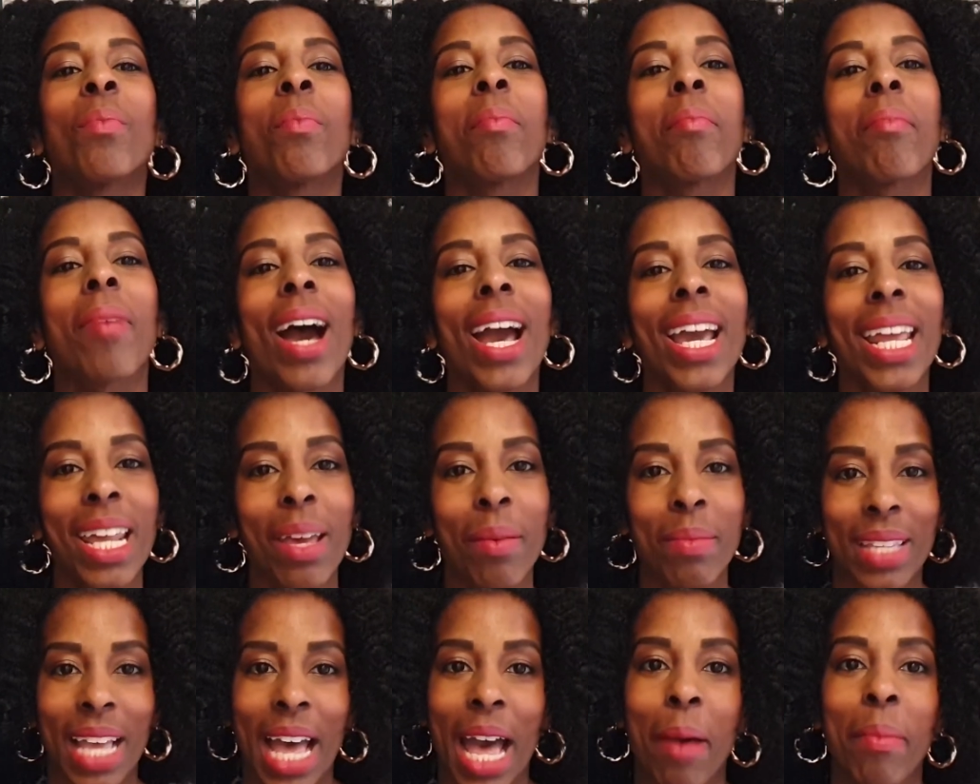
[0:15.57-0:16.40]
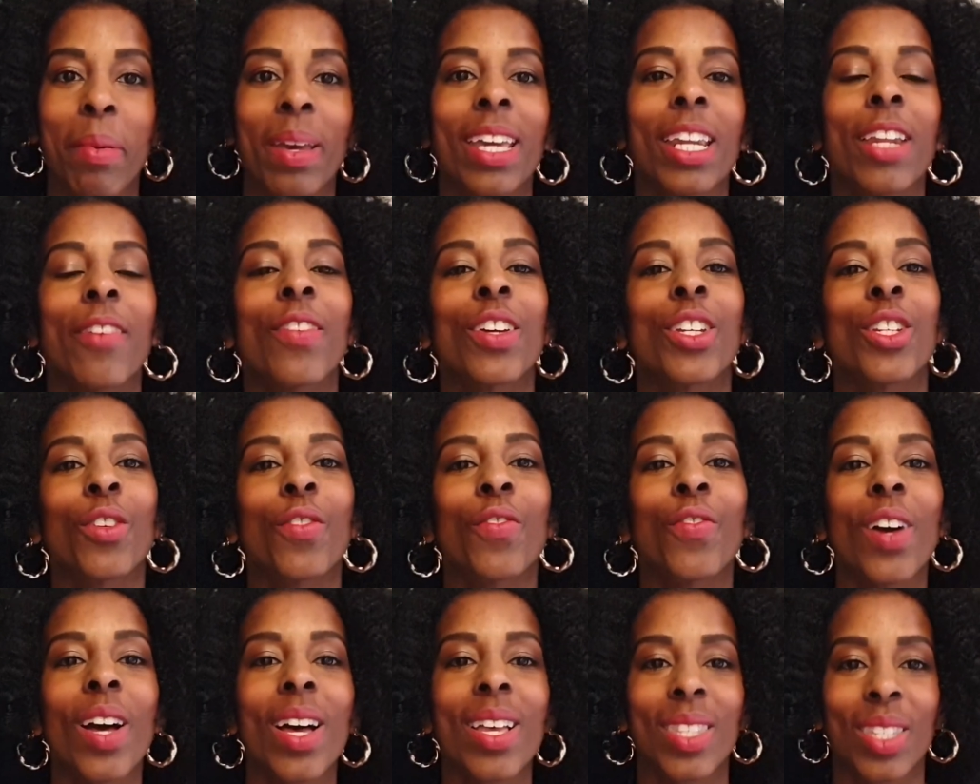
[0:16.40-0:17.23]
my name's Abby, and if it's your
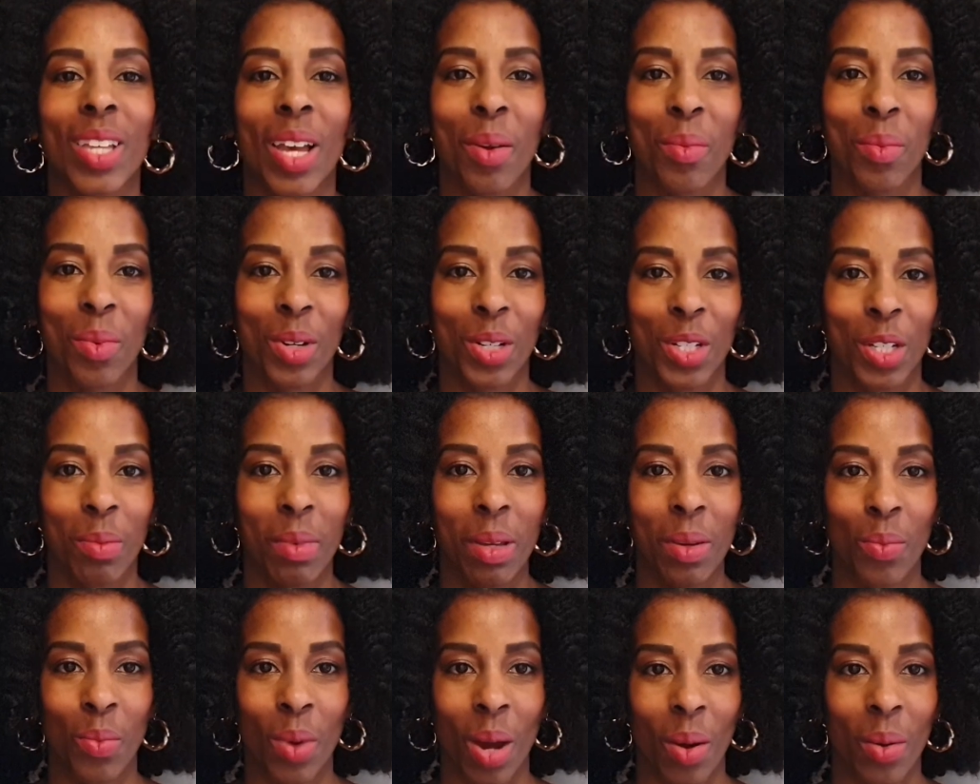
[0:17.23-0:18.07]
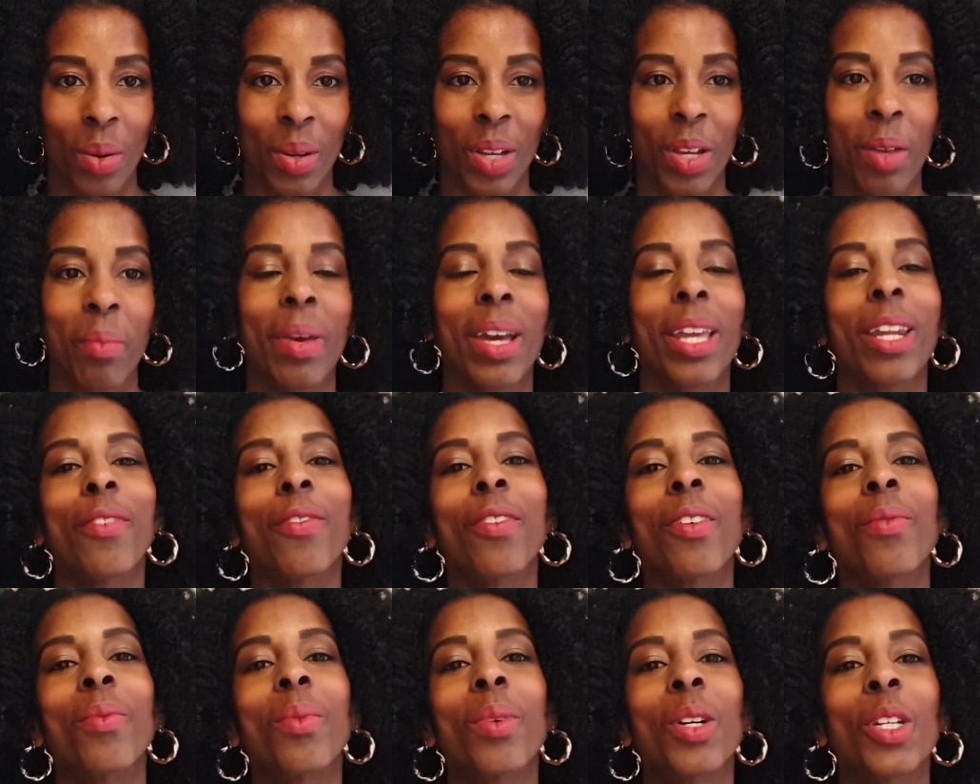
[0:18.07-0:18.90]
first time watching me, welcome, and if
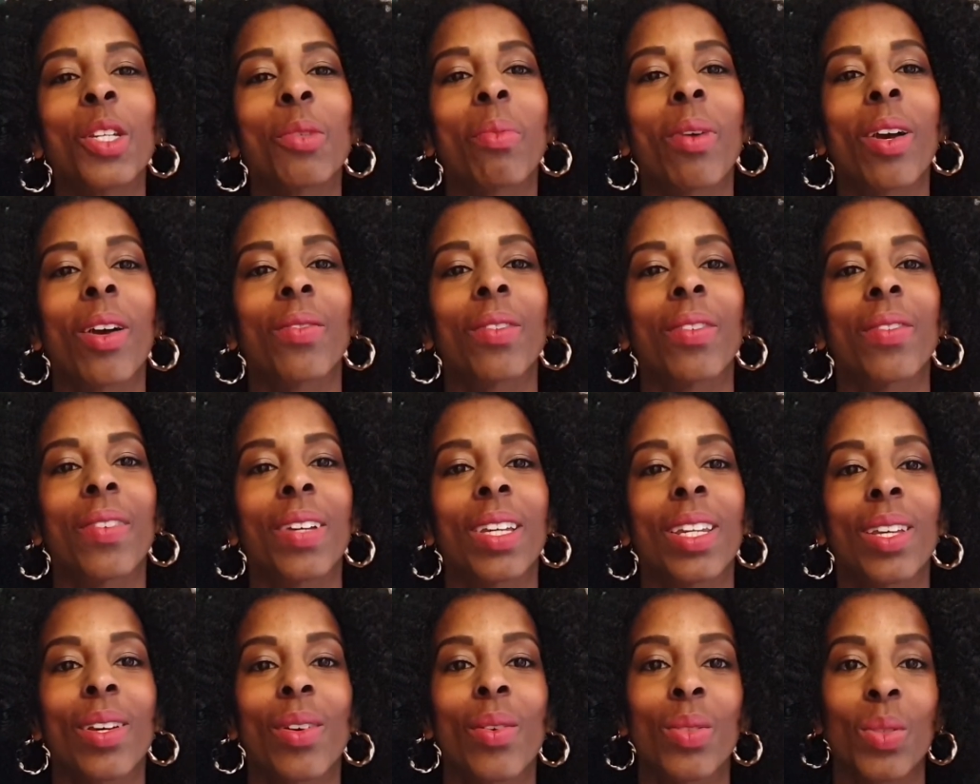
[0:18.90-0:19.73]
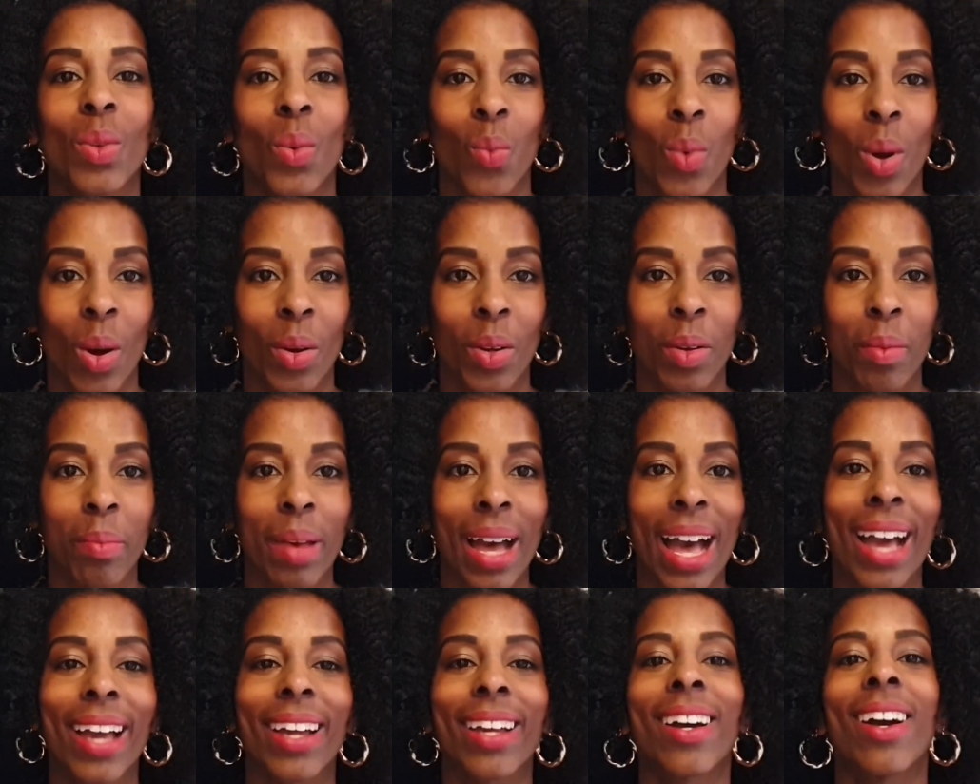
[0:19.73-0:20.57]
you've watched my other videos, welcome
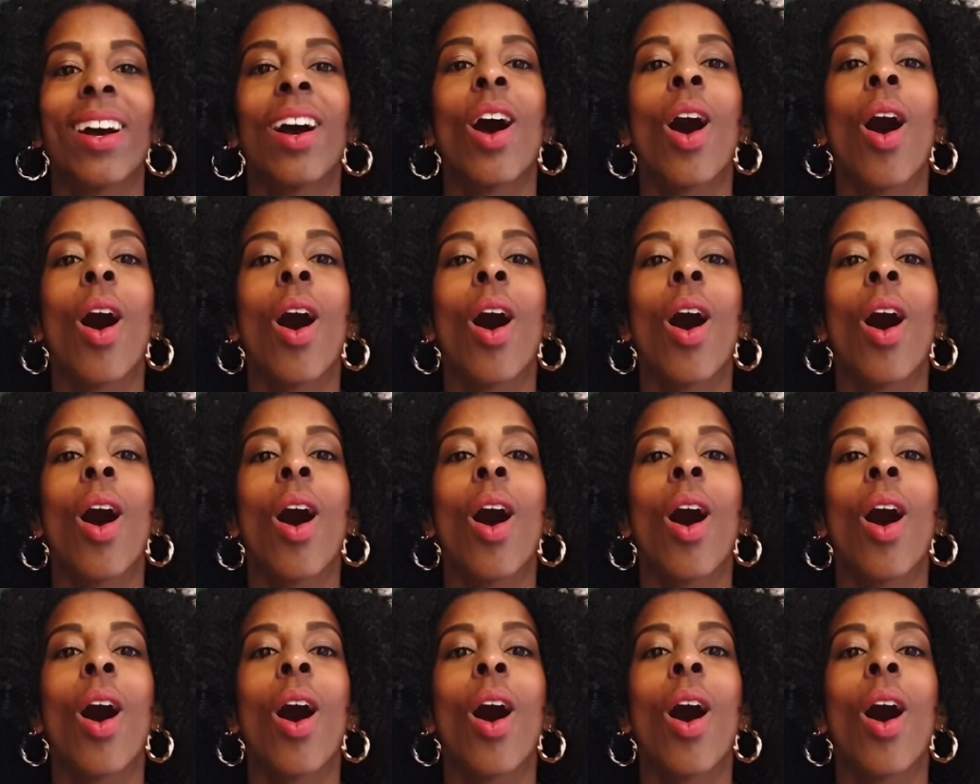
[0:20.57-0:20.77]
back.